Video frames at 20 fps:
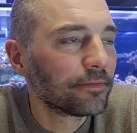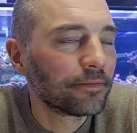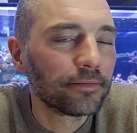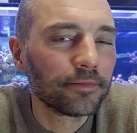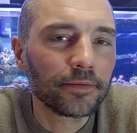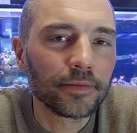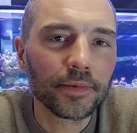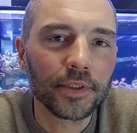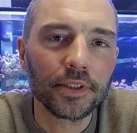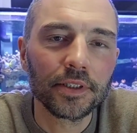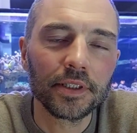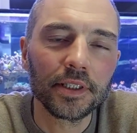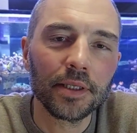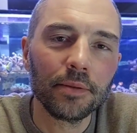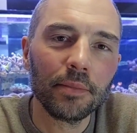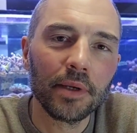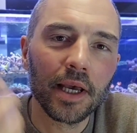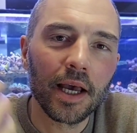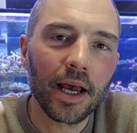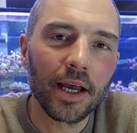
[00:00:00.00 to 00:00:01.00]
You see
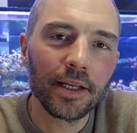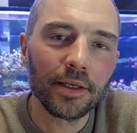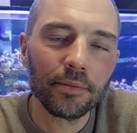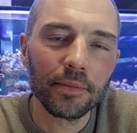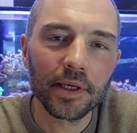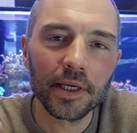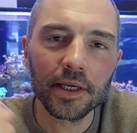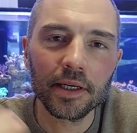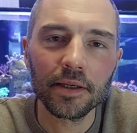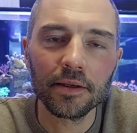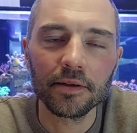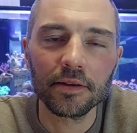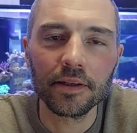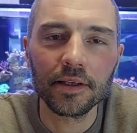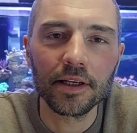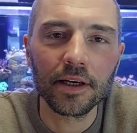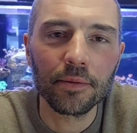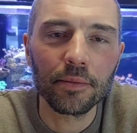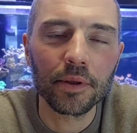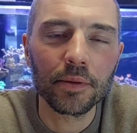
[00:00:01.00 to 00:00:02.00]
behind me here that I've
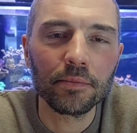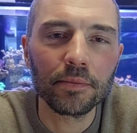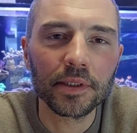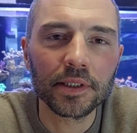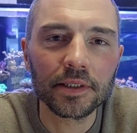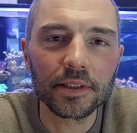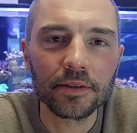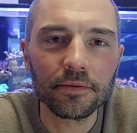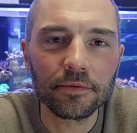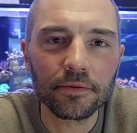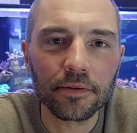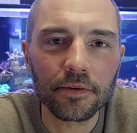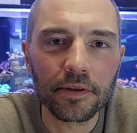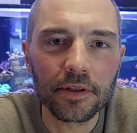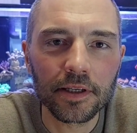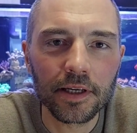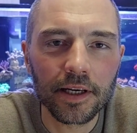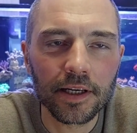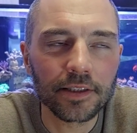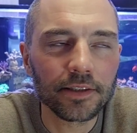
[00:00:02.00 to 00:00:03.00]
been busy for the
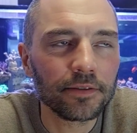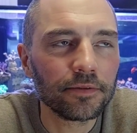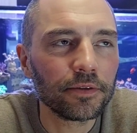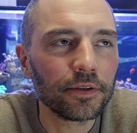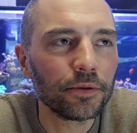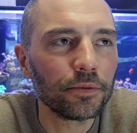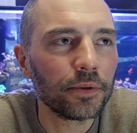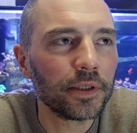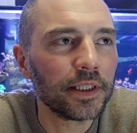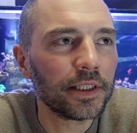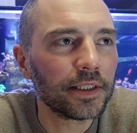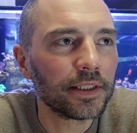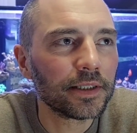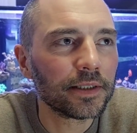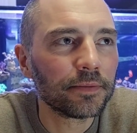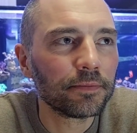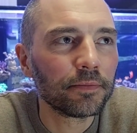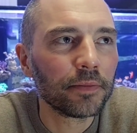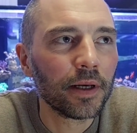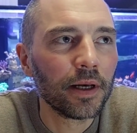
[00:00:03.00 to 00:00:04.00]
last few weeks,
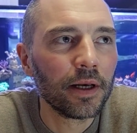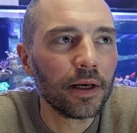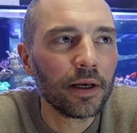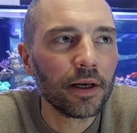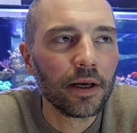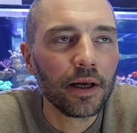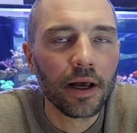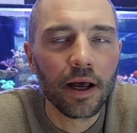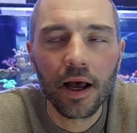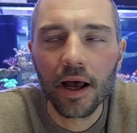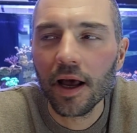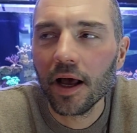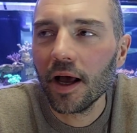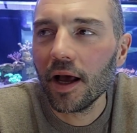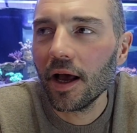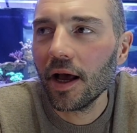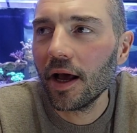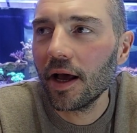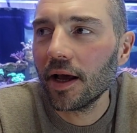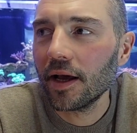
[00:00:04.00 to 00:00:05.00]

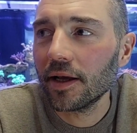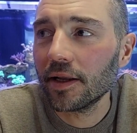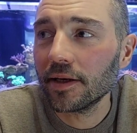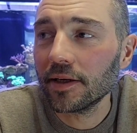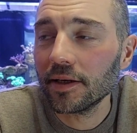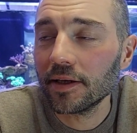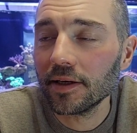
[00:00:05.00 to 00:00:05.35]
and